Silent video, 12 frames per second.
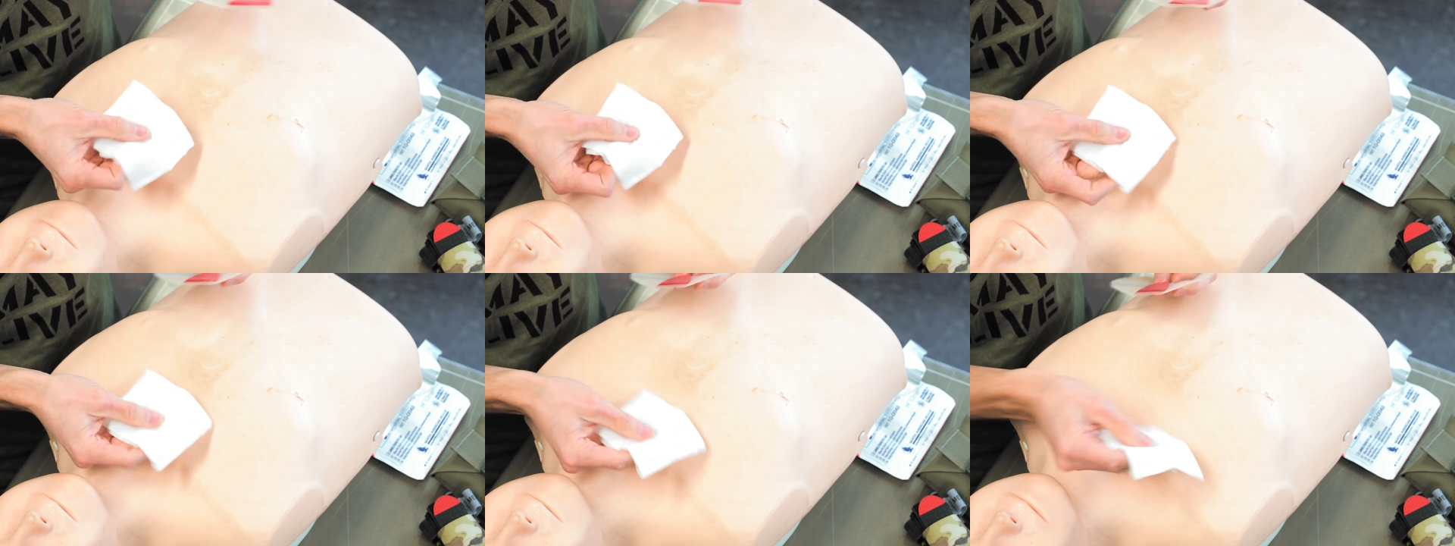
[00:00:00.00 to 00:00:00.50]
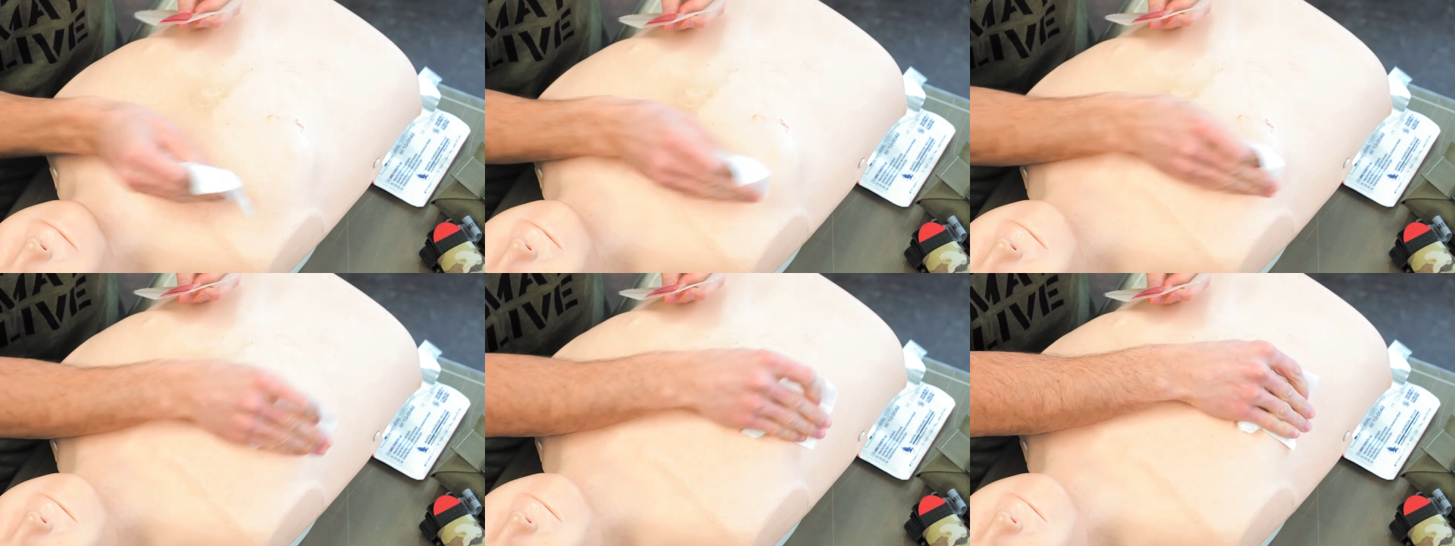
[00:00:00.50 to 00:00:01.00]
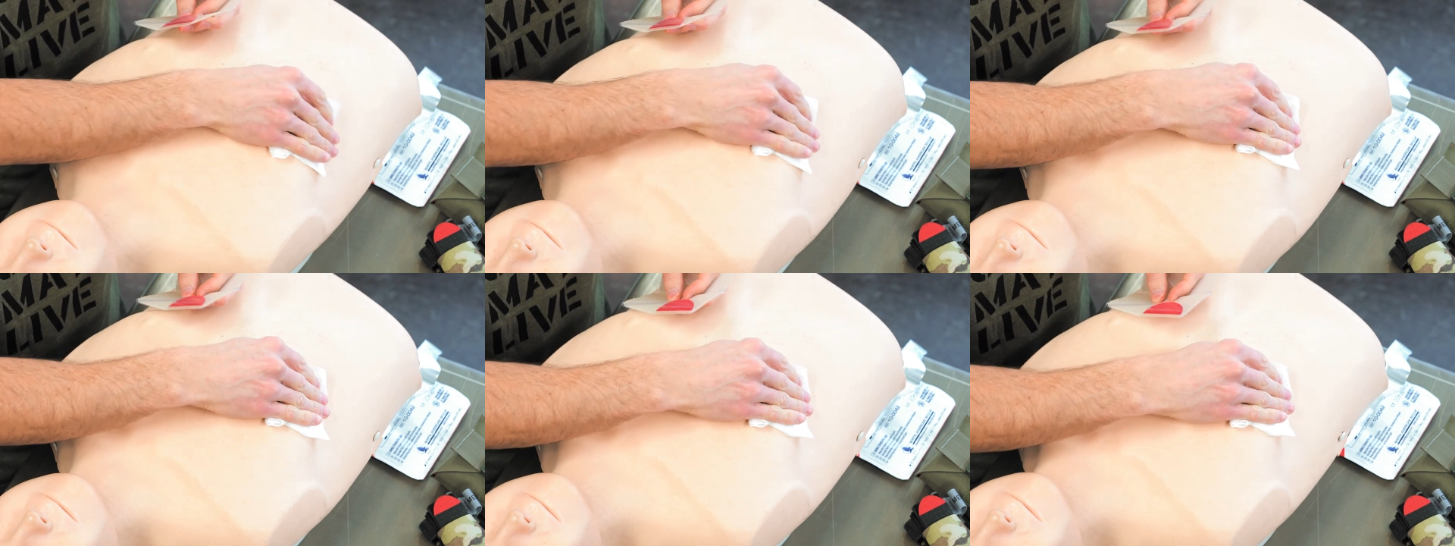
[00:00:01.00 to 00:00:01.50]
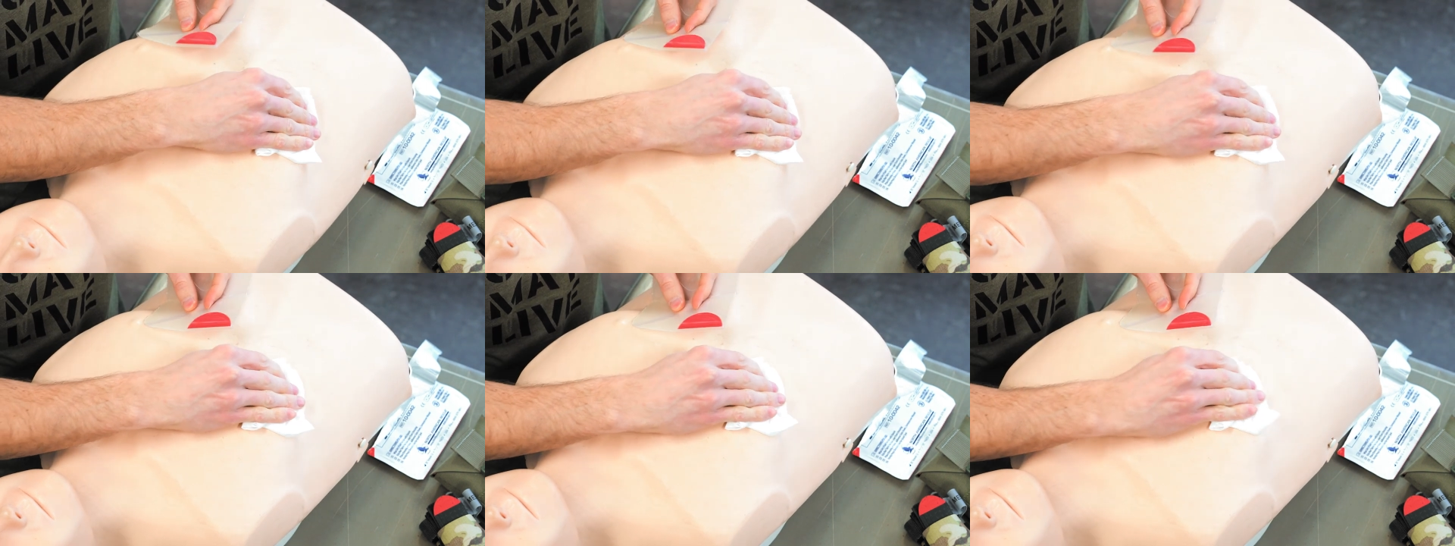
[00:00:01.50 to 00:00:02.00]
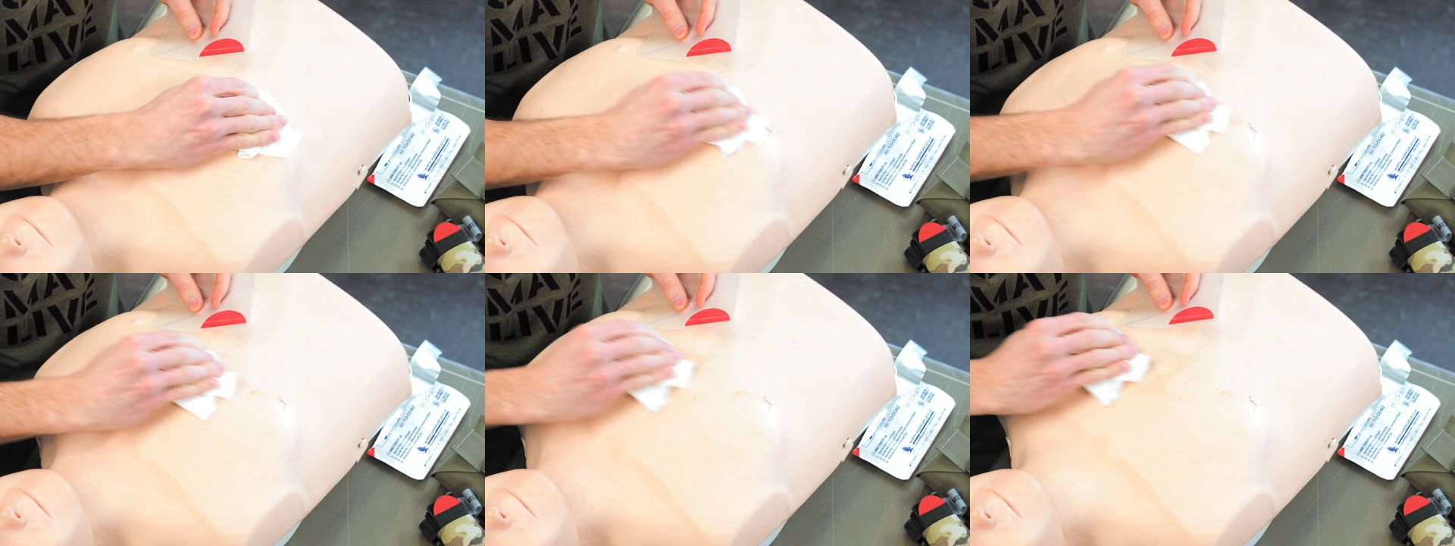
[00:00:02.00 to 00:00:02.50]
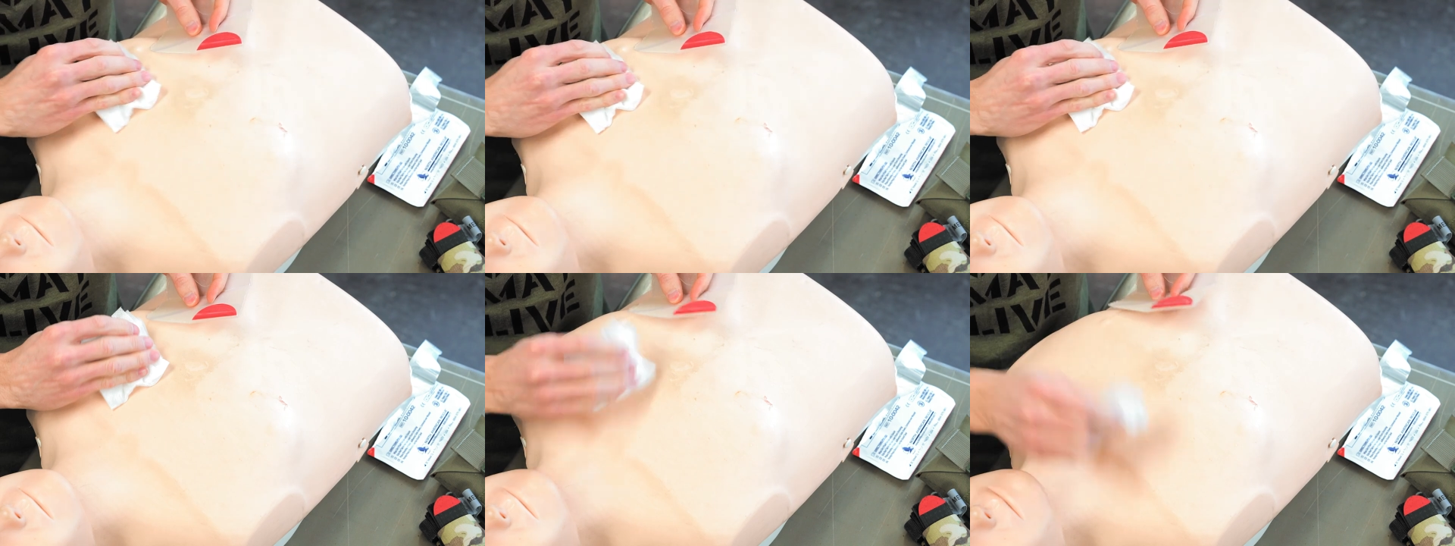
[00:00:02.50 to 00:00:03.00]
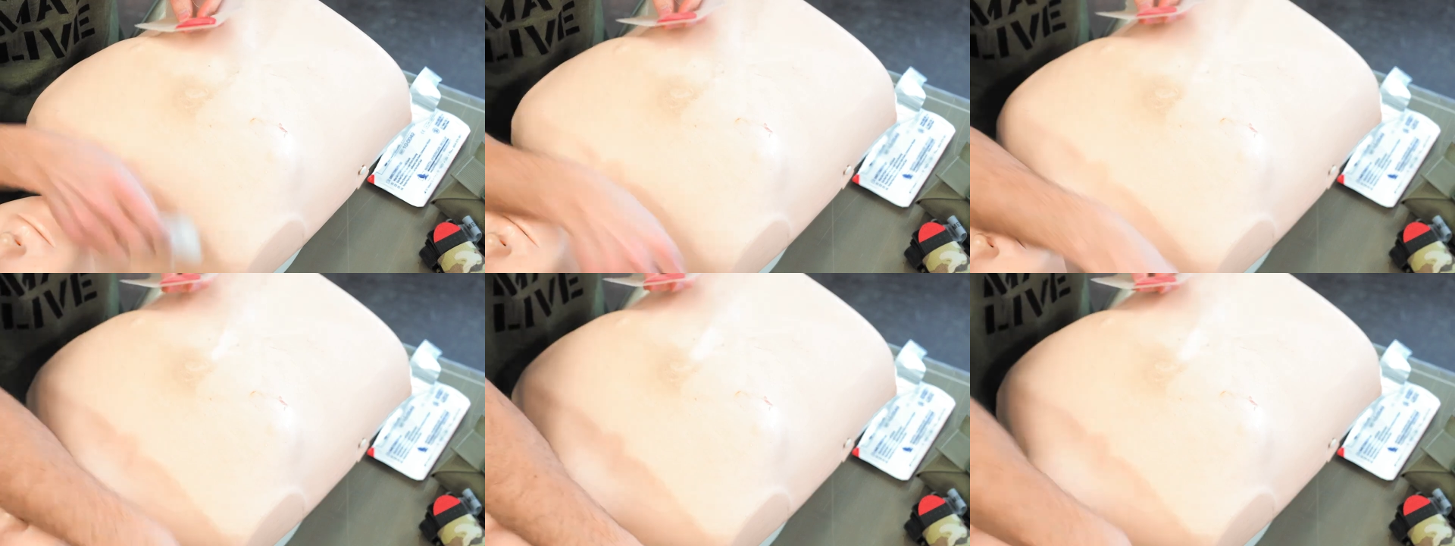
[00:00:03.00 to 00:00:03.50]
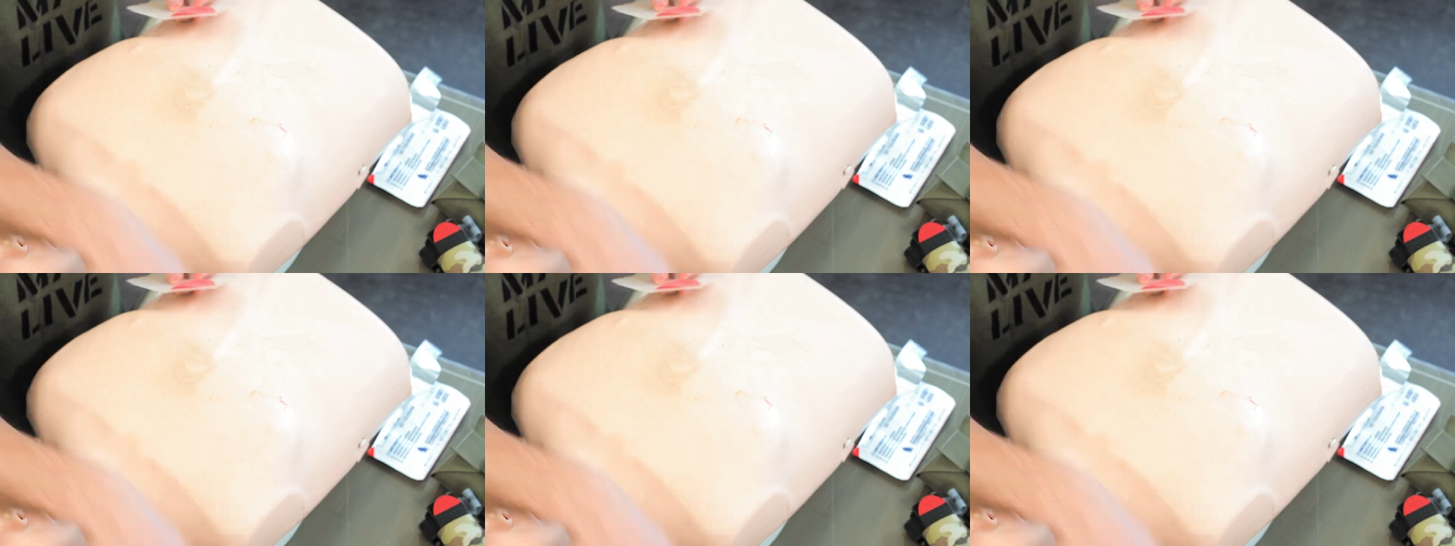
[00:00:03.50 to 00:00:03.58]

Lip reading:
[unreadable: no face in view]